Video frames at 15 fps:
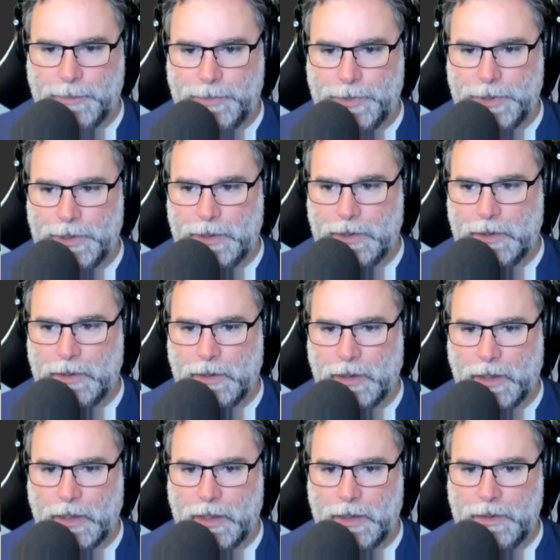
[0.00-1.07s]
put
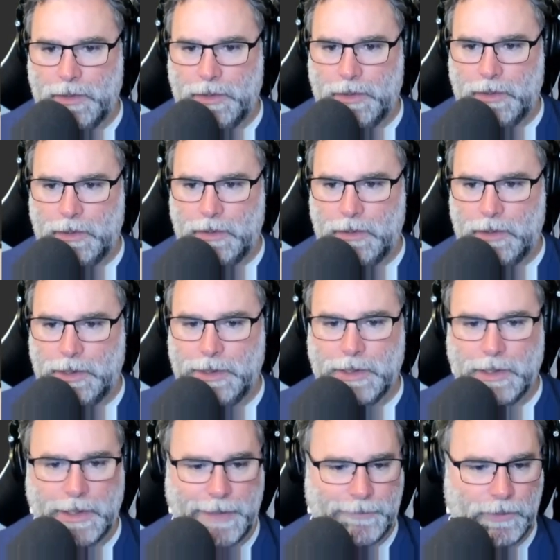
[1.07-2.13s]
on in the
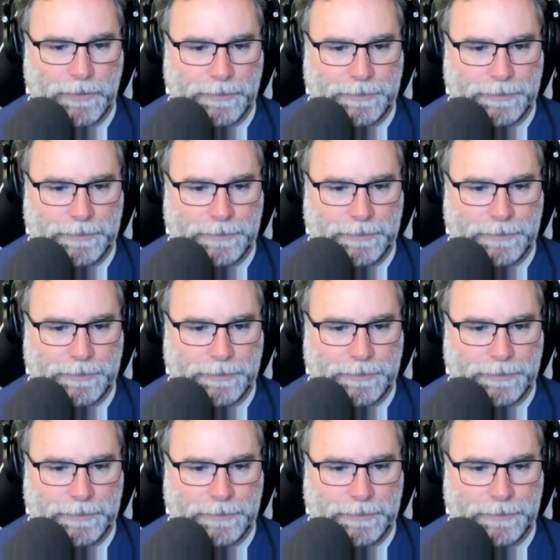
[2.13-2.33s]
level.